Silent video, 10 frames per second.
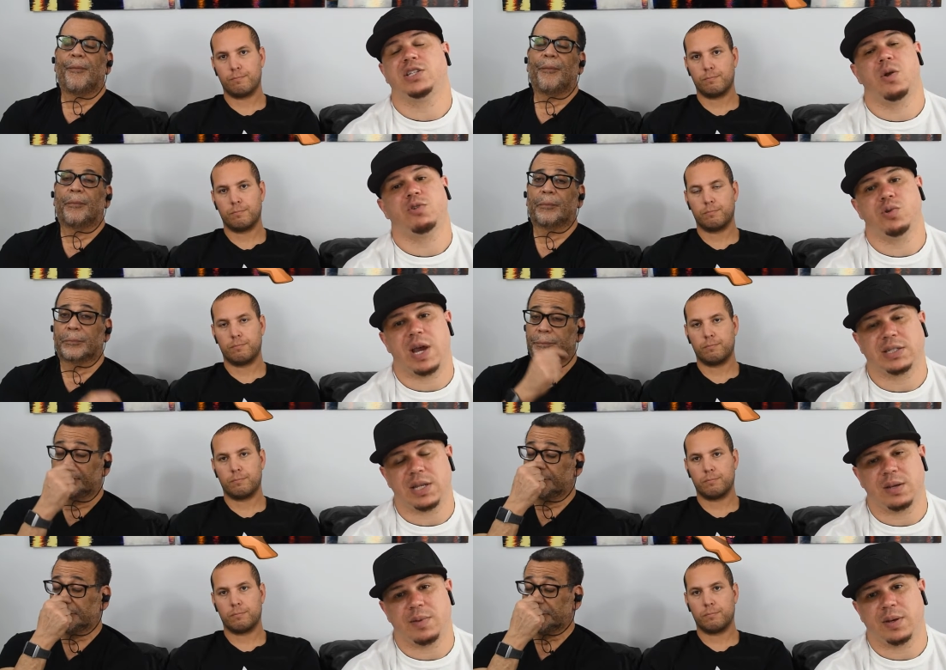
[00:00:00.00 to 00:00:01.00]
Speaker 1: us know what you guys
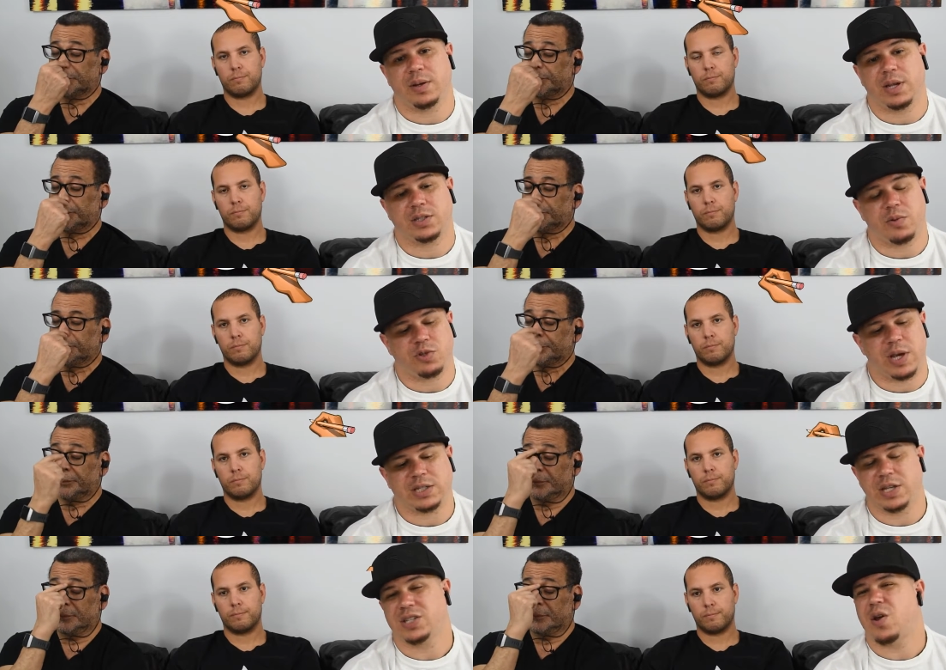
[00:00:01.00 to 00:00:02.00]
think, man. Let us know what you
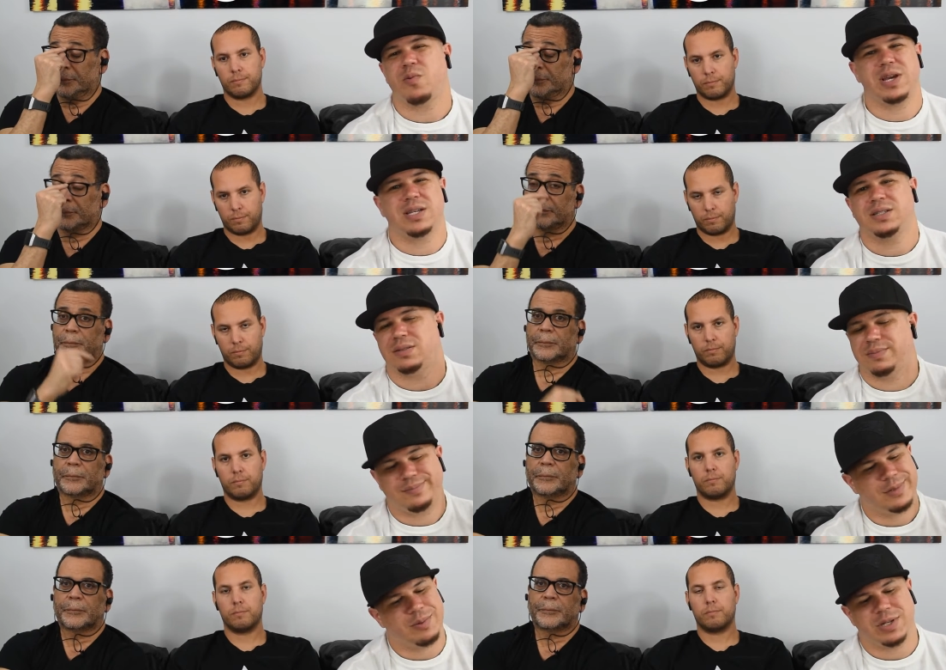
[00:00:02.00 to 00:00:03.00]
guys think. As always,
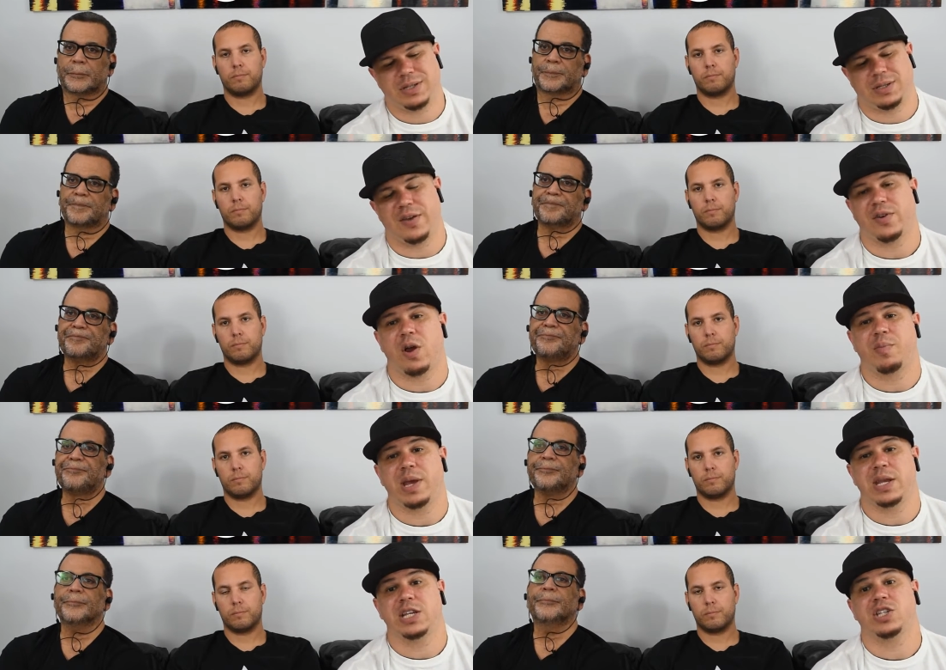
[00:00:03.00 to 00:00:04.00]
we're just giving our
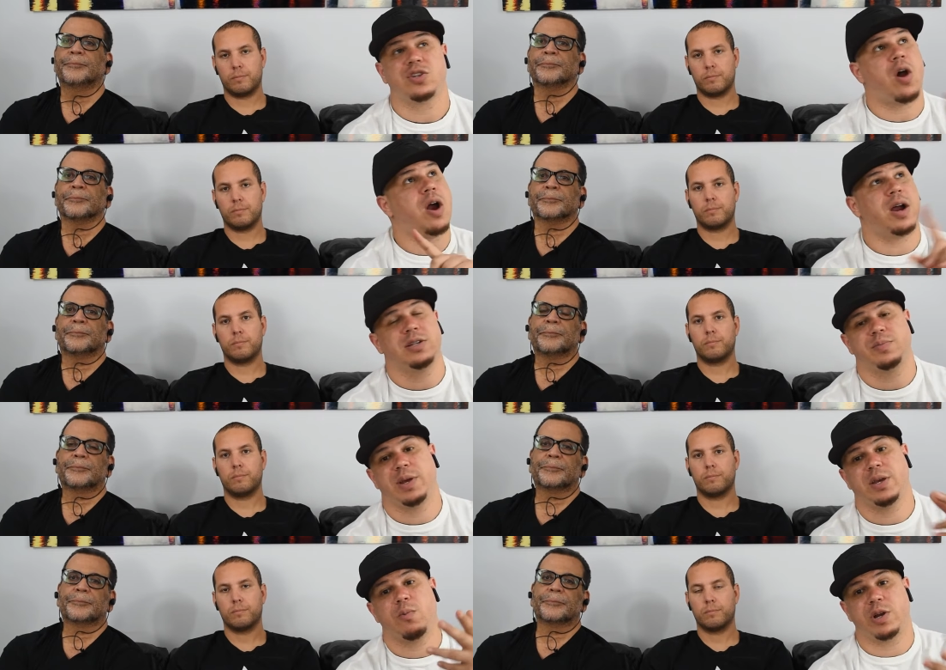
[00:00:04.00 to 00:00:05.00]
opinion. This is our honest
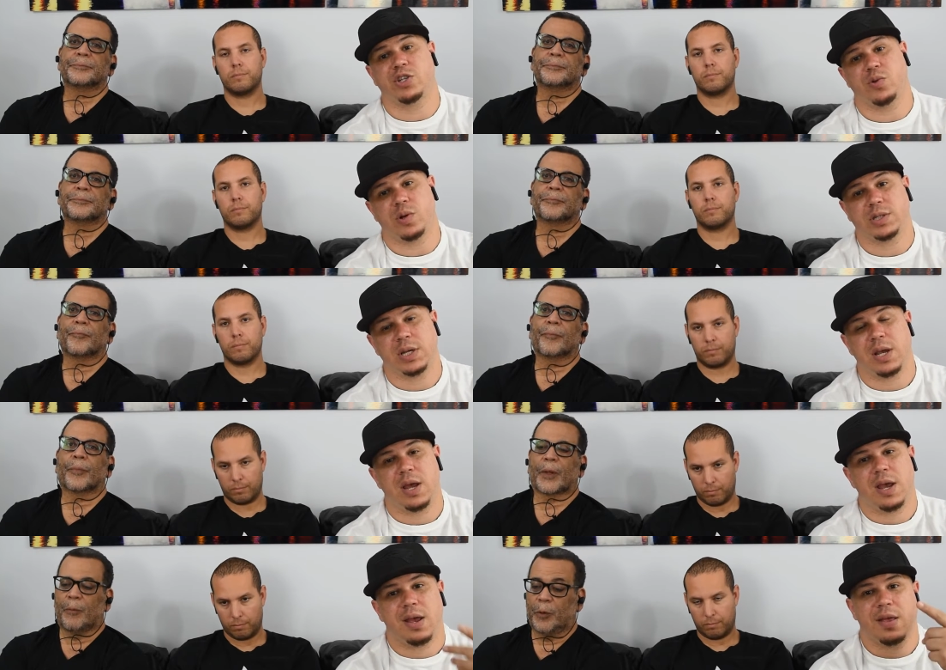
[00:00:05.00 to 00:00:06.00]
opinion. What is yours?
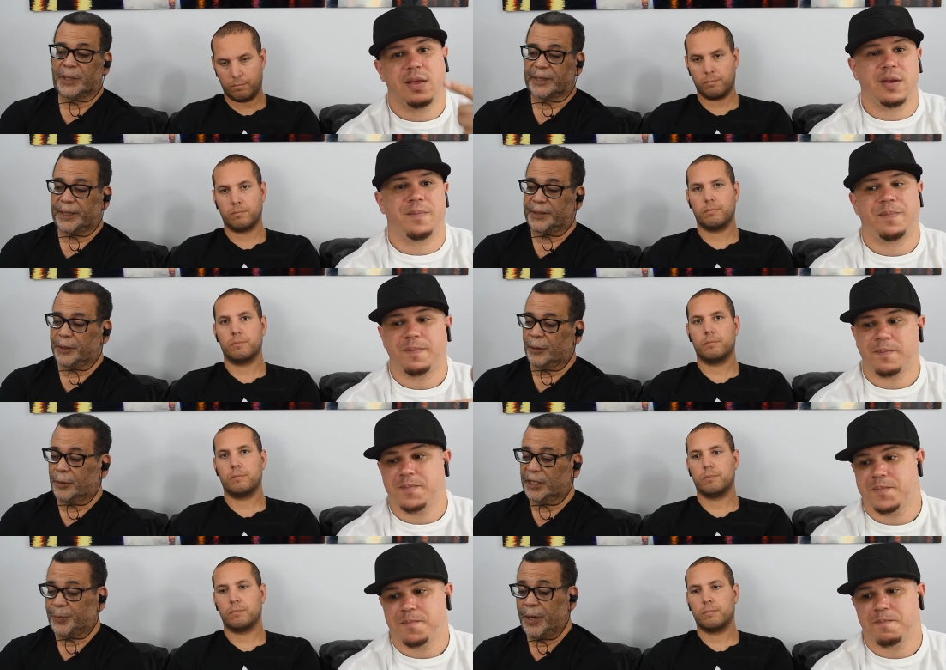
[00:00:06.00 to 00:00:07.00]
Speaker 2: We want this station to
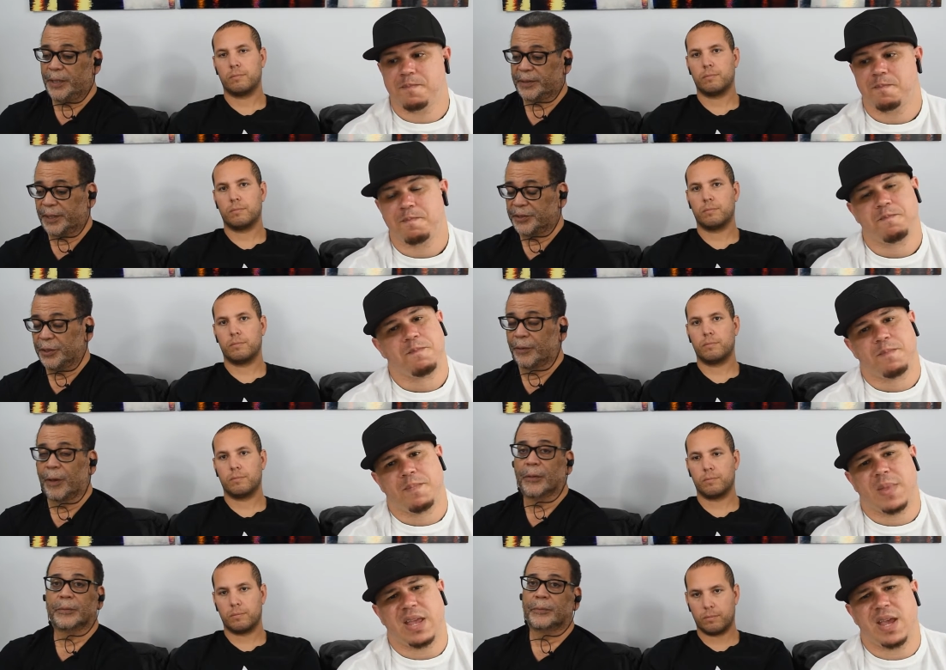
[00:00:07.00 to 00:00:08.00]
grow. This part of the station to
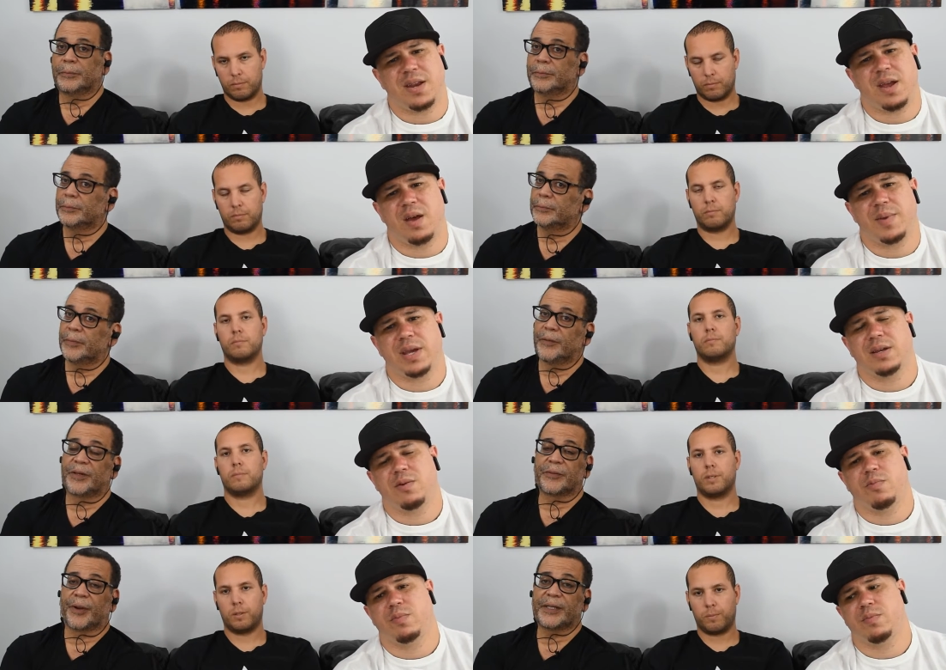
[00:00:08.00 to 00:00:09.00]
grow.
Speaker 1: Yeah, man. We
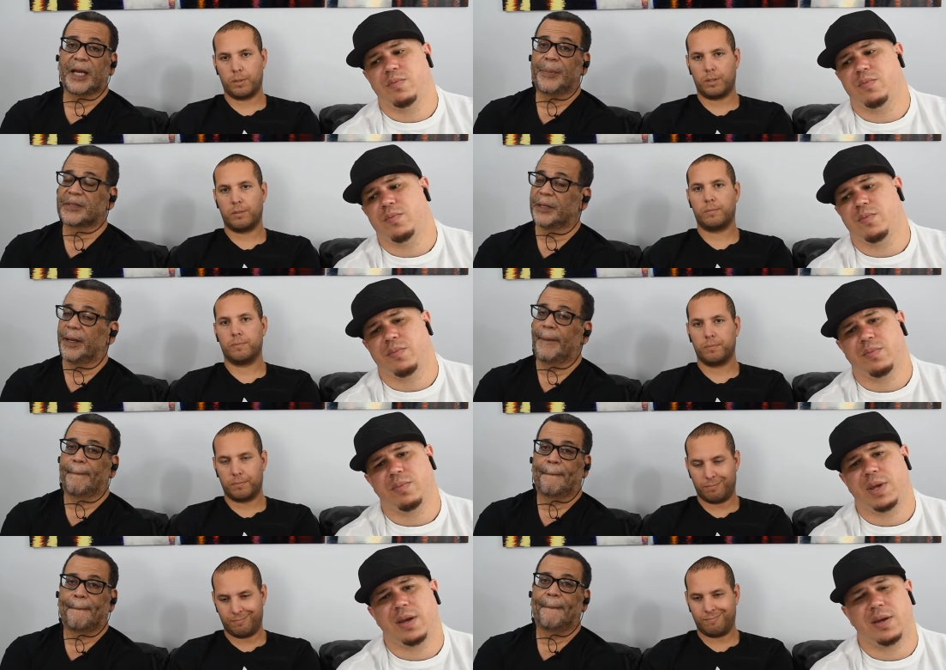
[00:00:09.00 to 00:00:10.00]
have some great topics on there.
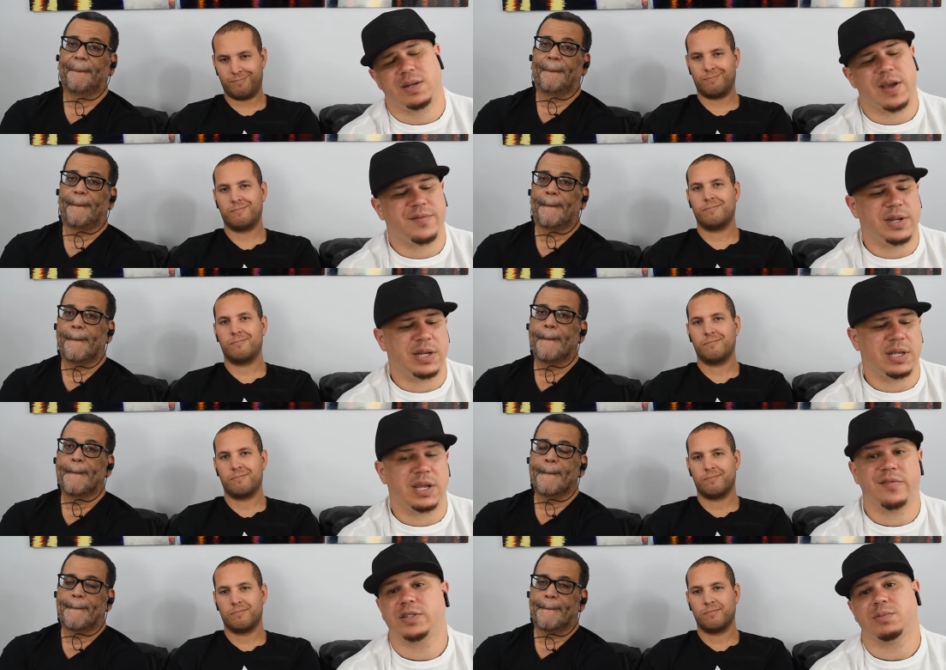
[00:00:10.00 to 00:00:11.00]
Yeah, definitely.
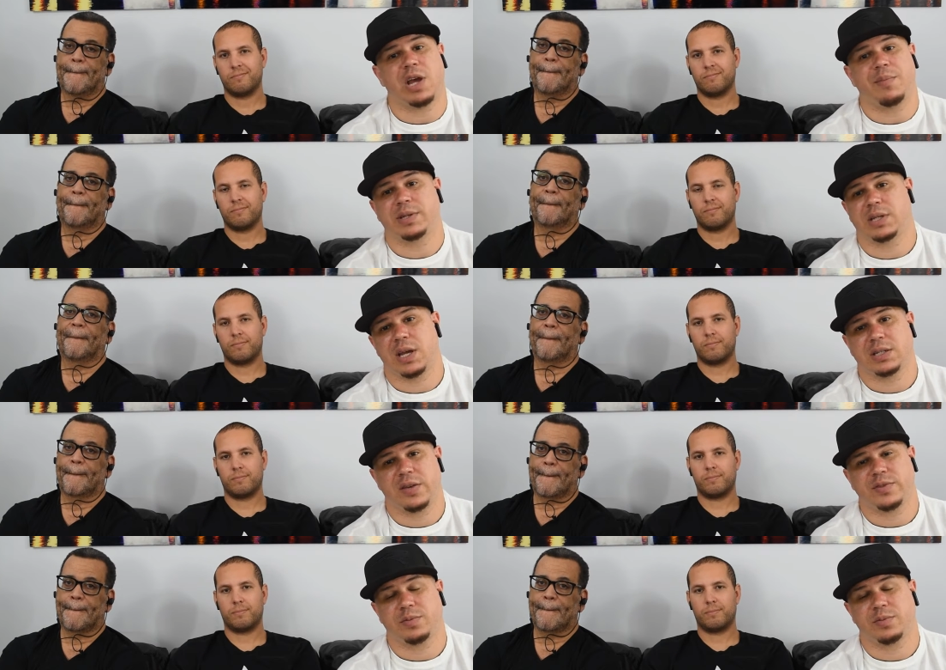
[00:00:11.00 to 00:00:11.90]
Give us some topics, guys. Give us